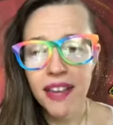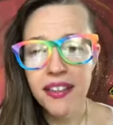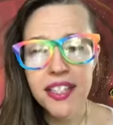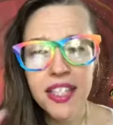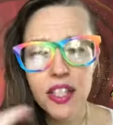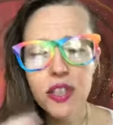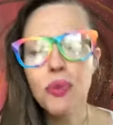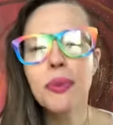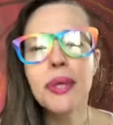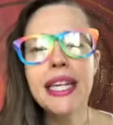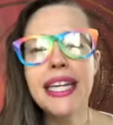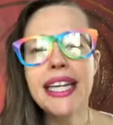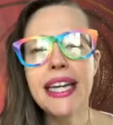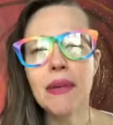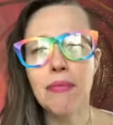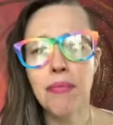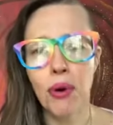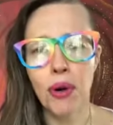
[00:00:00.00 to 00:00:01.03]
And this is
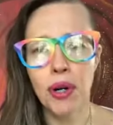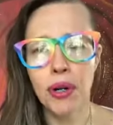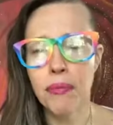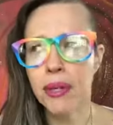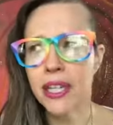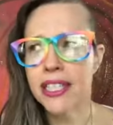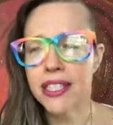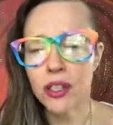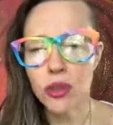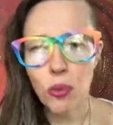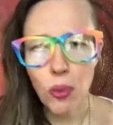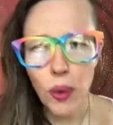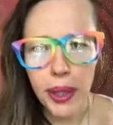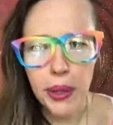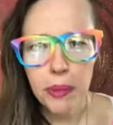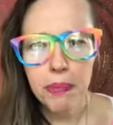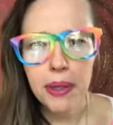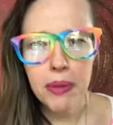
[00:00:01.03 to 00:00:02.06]
really important because there
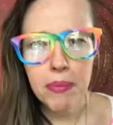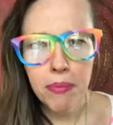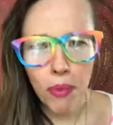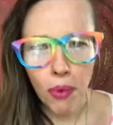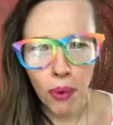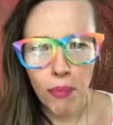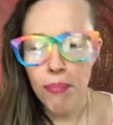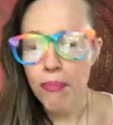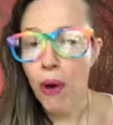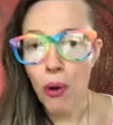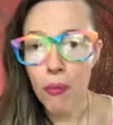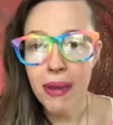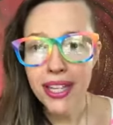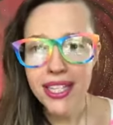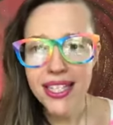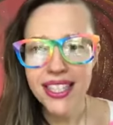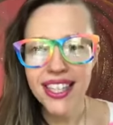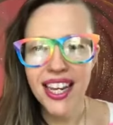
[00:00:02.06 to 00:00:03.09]
will be
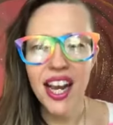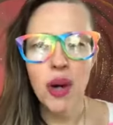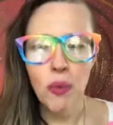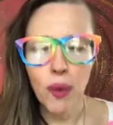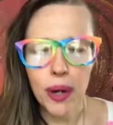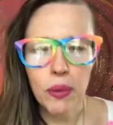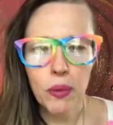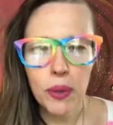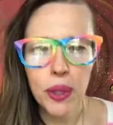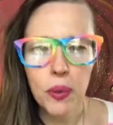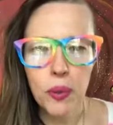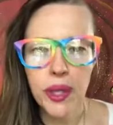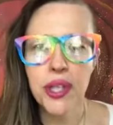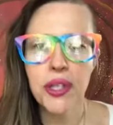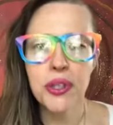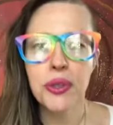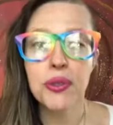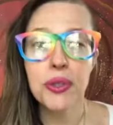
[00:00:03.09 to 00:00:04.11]
moments when we
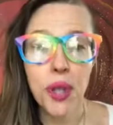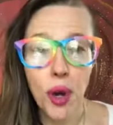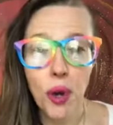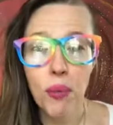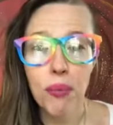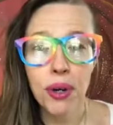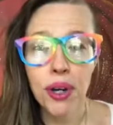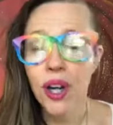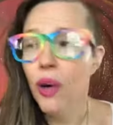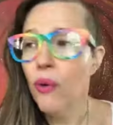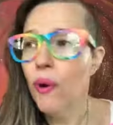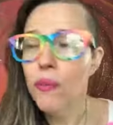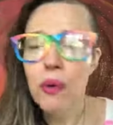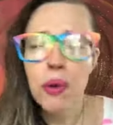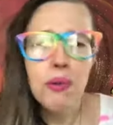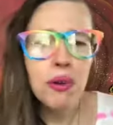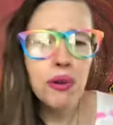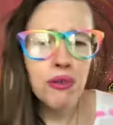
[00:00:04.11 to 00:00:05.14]
will lose hope,
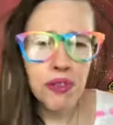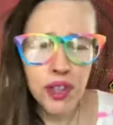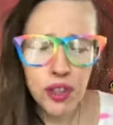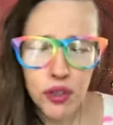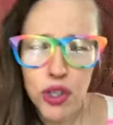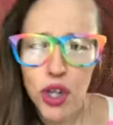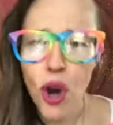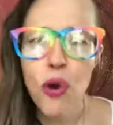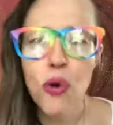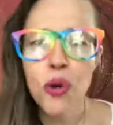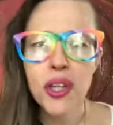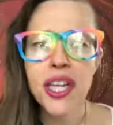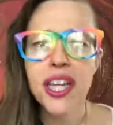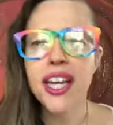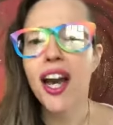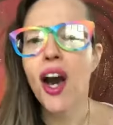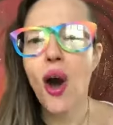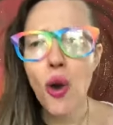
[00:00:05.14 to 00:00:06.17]
when we will feel
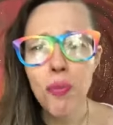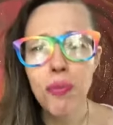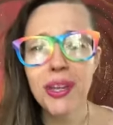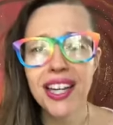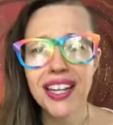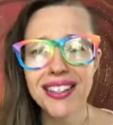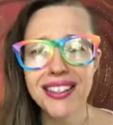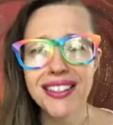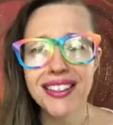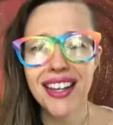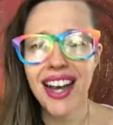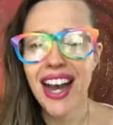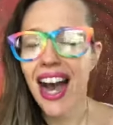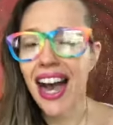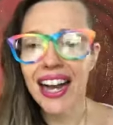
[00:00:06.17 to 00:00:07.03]
totally hopeless.